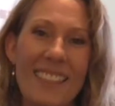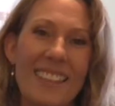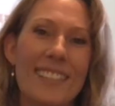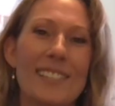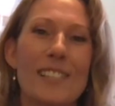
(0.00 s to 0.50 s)

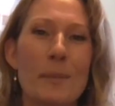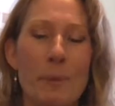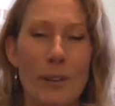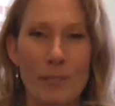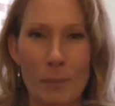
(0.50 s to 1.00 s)
then this is the
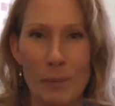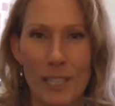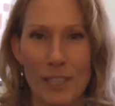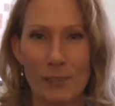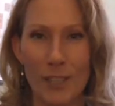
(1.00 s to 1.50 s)
perfect
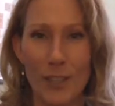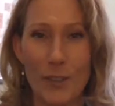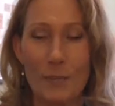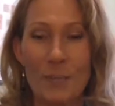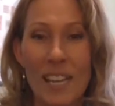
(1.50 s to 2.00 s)
place for
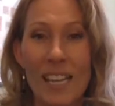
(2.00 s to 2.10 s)
you.